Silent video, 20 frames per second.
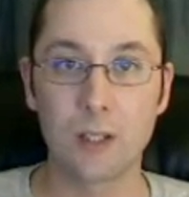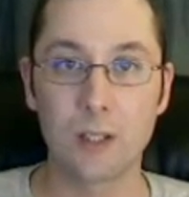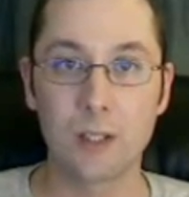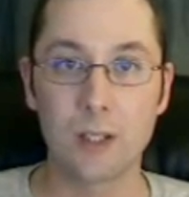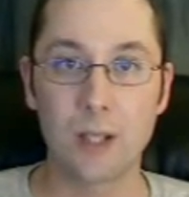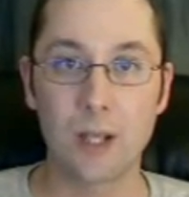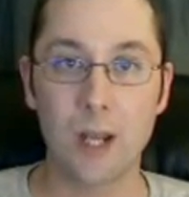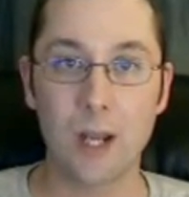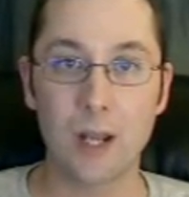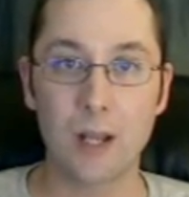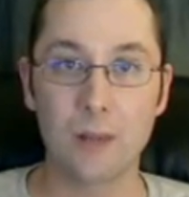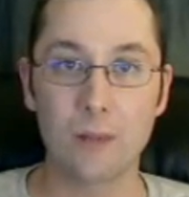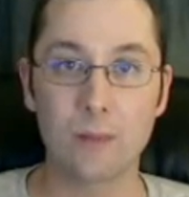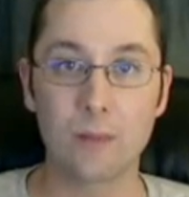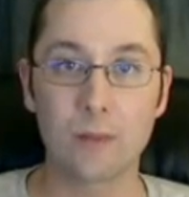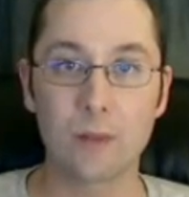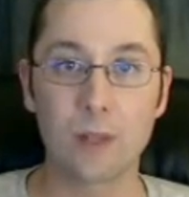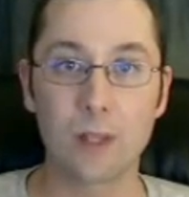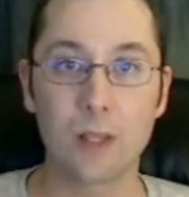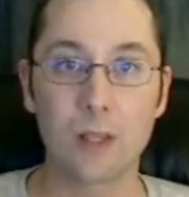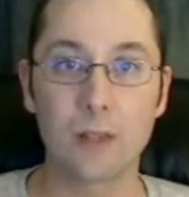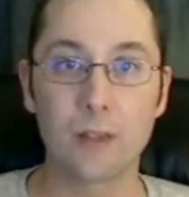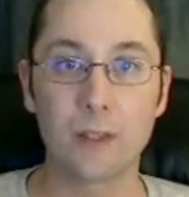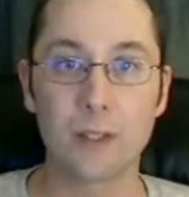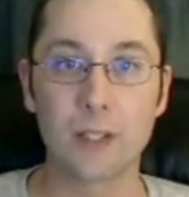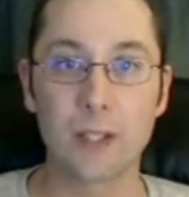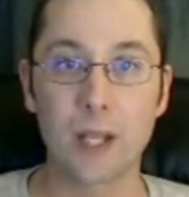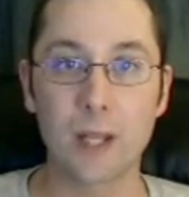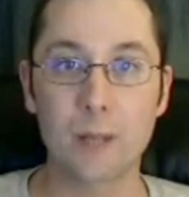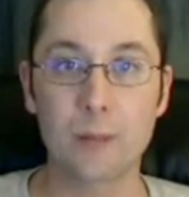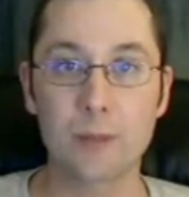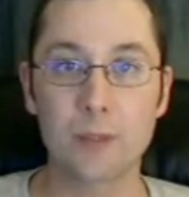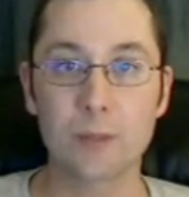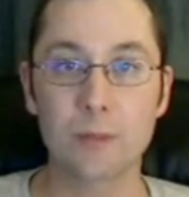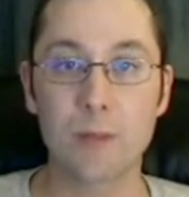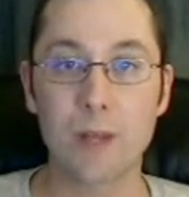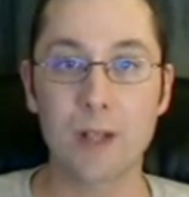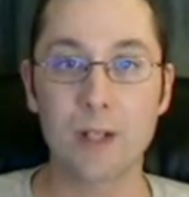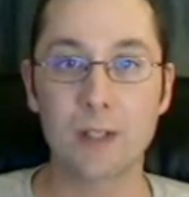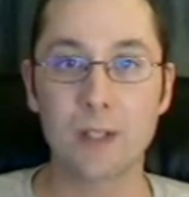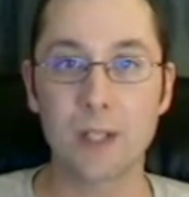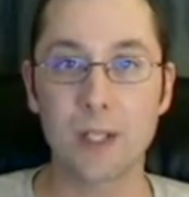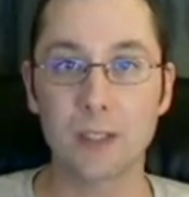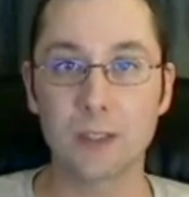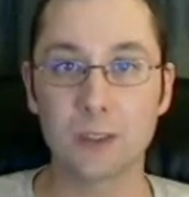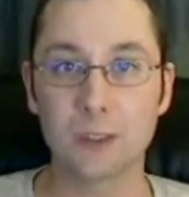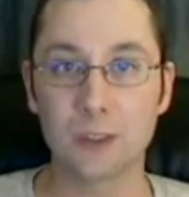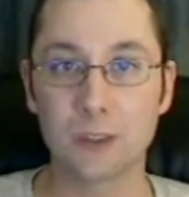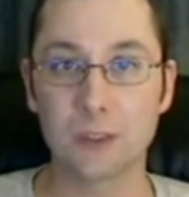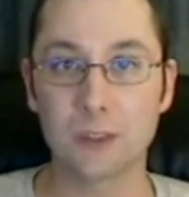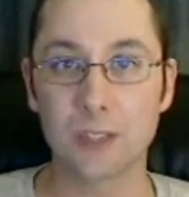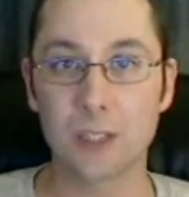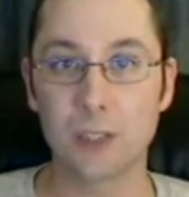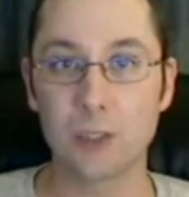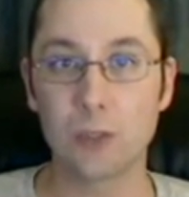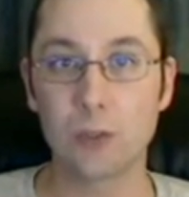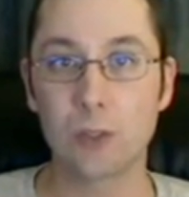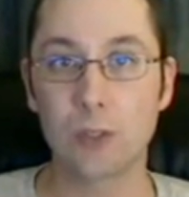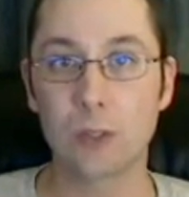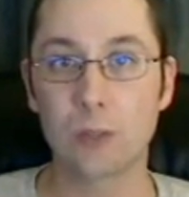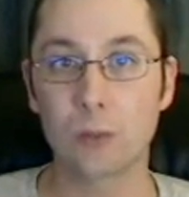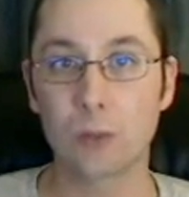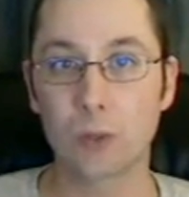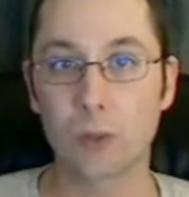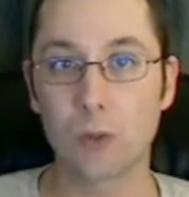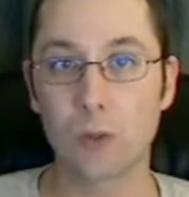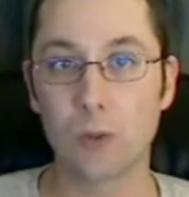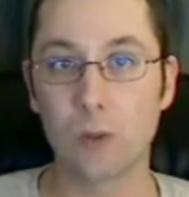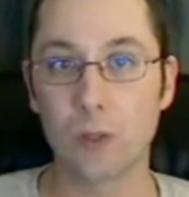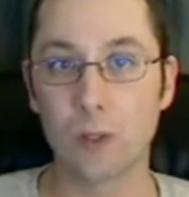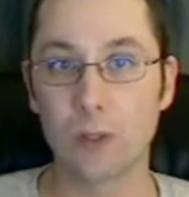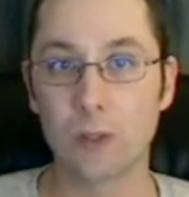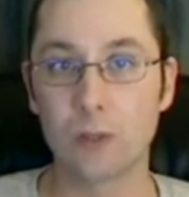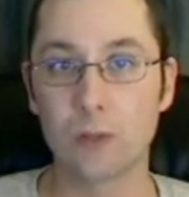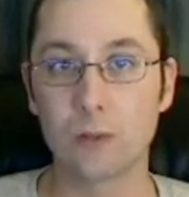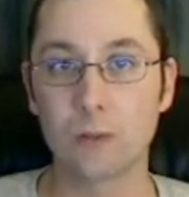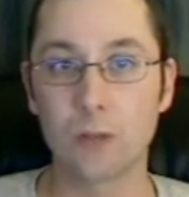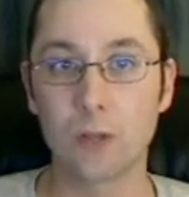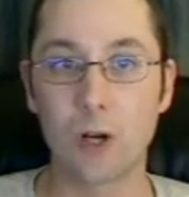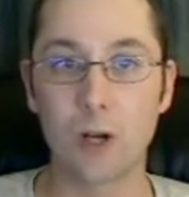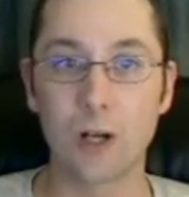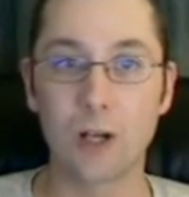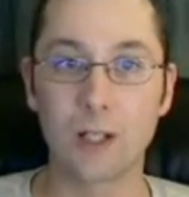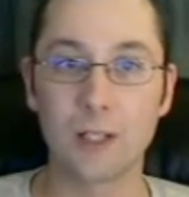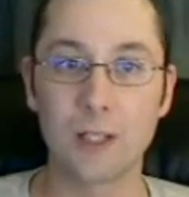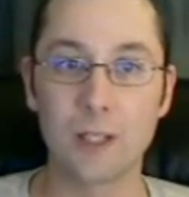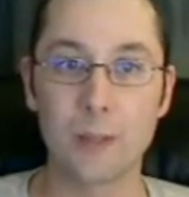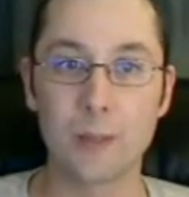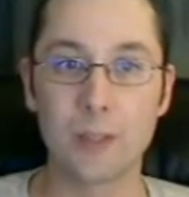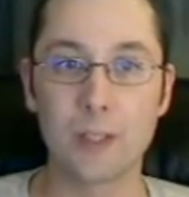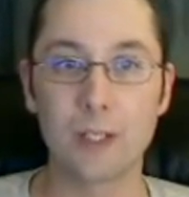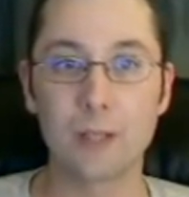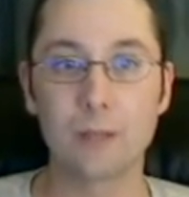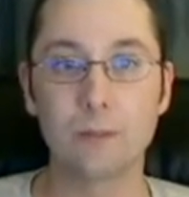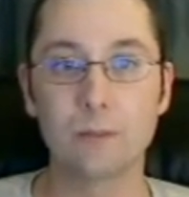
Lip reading: And the types of meditations that you can record are unlimited.